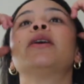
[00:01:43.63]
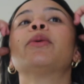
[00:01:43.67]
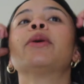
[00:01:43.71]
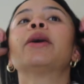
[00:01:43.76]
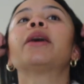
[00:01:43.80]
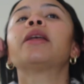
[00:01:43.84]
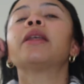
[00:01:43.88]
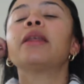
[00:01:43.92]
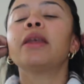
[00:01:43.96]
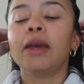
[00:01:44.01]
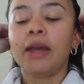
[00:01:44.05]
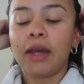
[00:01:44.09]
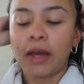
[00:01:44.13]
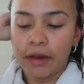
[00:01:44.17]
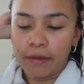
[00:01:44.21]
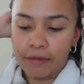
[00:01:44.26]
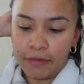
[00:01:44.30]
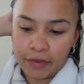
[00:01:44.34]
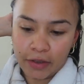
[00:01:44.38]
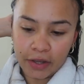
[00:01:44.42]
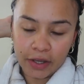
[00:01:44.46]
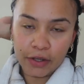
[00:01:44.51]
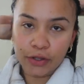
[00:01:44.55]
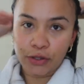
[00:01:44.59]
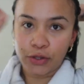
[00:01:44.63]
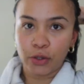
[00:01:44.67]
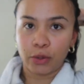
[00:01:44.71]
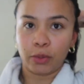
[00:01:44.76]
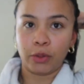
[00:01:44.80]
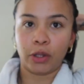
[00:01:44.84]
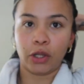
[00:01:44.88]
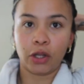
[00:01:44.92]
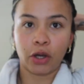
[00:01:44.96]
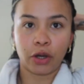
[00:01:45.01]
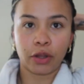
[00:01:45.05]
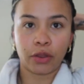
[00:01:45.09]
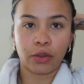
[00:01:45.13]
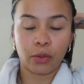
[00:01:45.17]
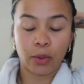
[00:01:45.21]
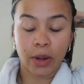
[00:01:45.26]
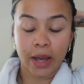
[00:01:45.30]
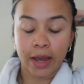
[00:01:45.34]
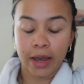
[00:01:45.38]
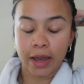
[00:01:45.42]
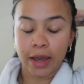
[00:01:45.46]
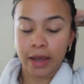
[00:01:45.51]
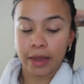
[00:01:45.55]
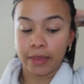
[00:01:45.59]
quickly if things don't look the
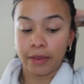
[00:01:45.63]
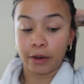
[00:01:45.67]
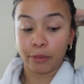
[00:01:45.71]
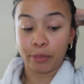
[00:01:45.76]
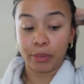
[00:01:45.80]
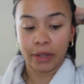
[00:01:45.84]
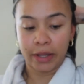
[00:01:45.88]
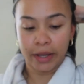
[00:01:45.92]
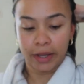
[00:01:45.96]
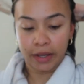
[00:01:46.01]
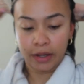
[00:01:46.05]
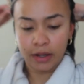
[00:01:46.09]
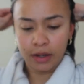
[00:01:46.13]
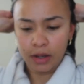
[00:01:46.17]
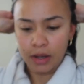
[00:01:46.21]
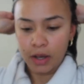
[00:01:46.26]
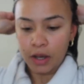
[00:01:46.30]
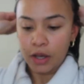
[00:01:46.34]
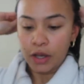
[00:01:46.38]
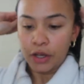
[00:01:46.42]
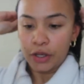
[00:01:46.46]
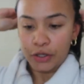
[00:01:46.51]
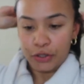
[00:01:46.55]
way they're planned.